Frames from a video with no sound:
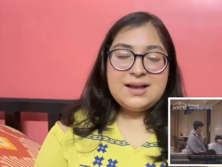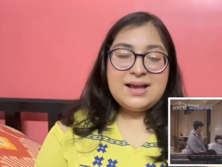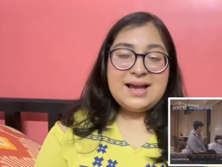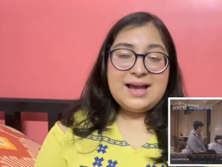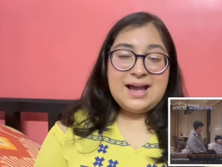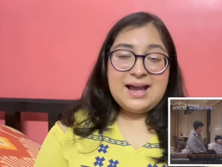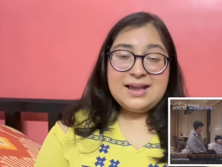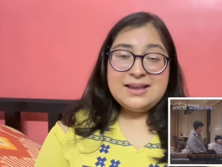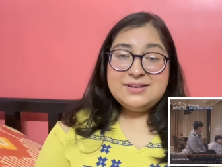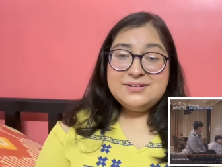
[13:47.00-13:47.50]

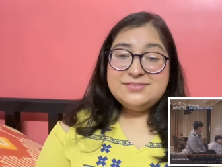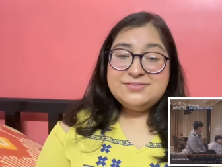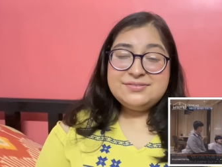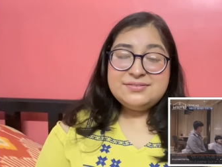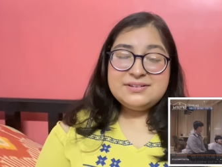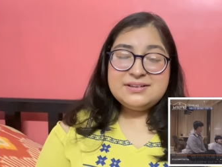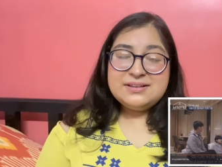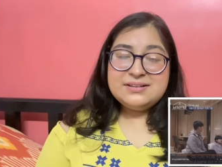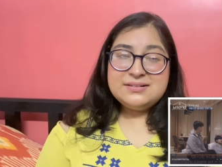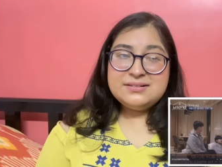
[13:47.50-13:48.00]
I
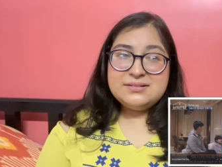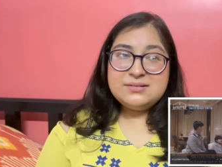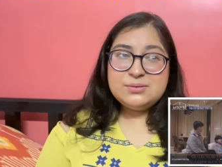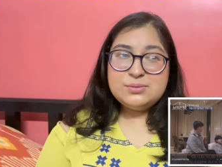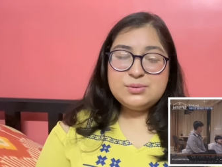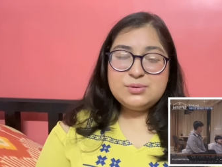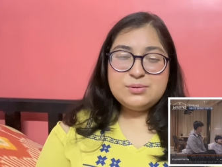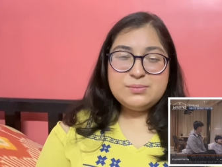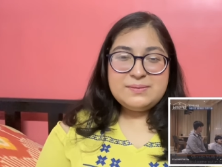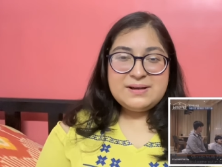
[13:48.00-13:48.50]
feel
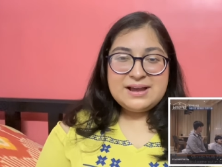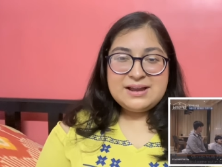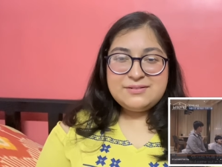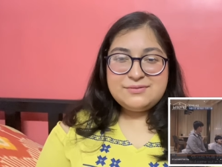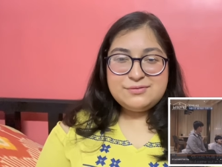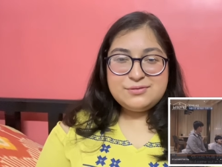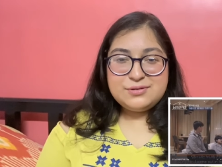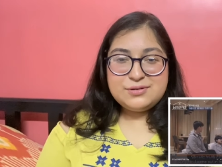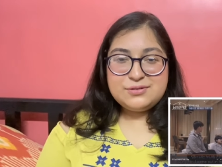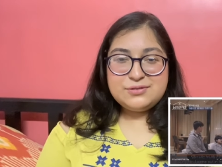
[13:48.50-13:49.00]
so
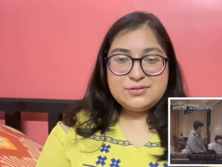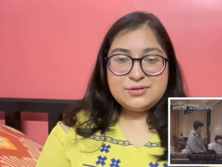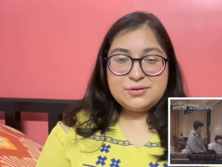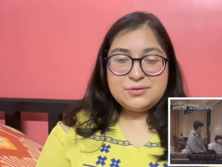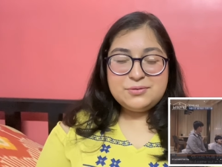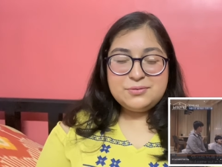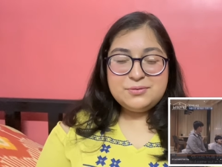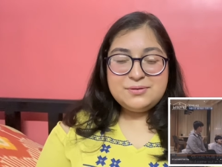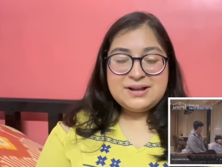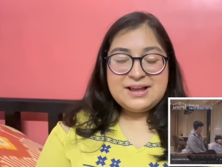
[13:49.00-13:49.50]
bad for
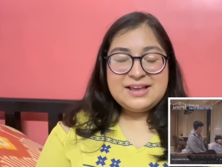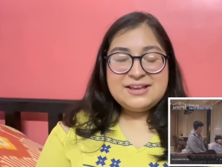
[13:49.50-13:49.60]
Junseong.